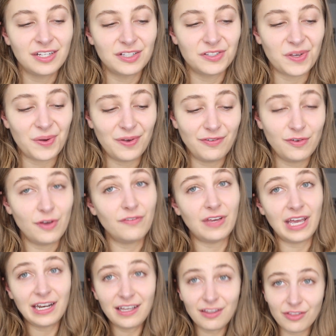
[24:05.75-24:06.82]
So if you have
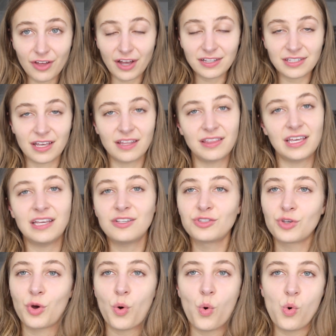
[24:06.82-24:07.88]
any thoughts on this,